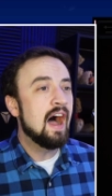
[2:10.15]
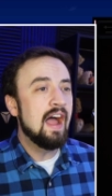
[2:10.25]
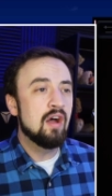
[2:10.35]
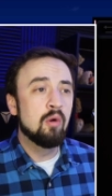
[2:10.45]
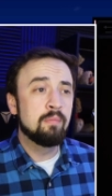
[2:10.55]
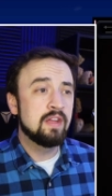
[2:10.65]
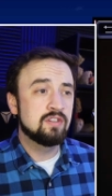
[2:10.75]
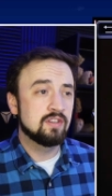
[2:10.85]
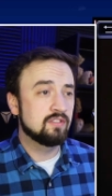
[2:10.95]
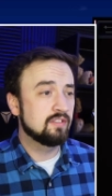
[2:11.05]
I hope they
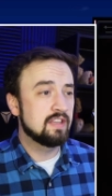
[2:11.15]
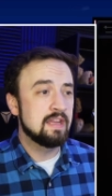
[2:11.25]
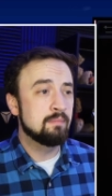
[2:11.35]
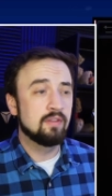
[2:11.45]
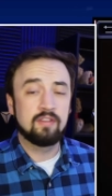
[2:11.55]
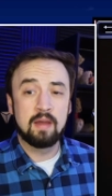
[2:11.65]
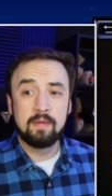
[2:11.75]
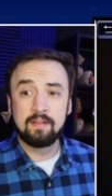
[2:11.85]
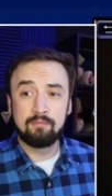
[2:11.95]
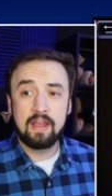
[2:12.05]
just keep this
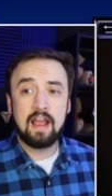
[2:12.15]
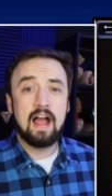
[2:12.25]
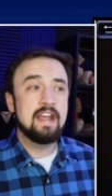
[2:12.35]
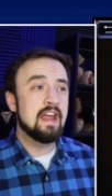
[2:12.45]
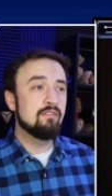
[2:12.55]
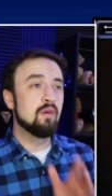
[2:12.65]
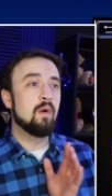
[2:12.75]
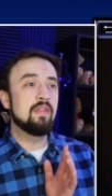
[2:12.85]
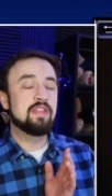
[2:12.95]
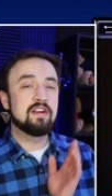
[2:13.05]
coming. Like, I never
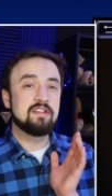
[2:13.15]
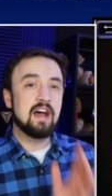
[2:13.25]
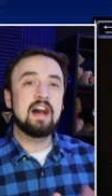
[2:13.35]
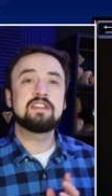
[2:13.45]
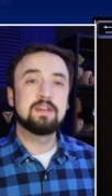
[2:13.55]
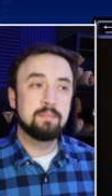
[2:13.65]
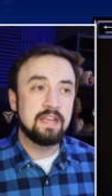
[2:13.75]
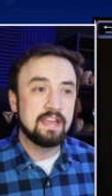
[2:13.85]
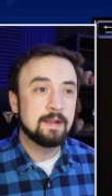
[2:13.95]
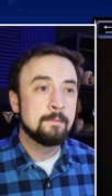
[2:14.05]
want there not to
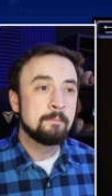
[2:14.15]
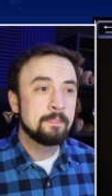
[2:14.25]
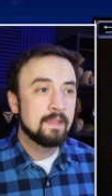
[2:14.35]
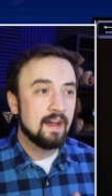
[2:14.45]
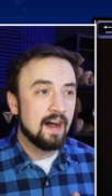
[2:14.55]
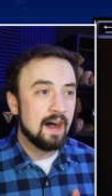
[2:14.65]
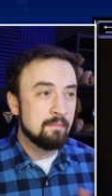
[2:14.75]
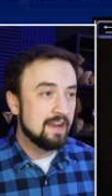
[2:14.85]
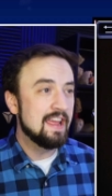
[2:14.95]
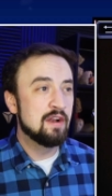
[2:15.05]
be
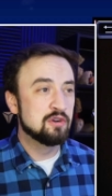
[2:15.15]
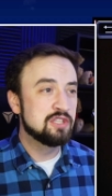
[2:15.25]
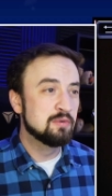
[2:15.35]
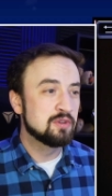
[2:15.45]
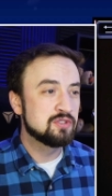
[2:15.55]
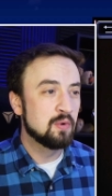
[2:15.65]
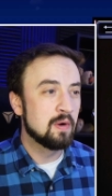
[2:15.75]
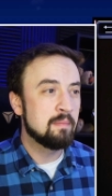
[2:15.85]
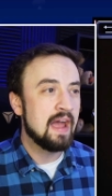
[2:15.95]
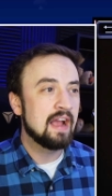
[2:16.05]
um, an energy
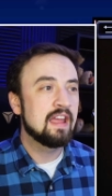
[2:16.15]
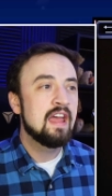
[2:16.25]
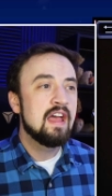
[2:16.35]
restore pack.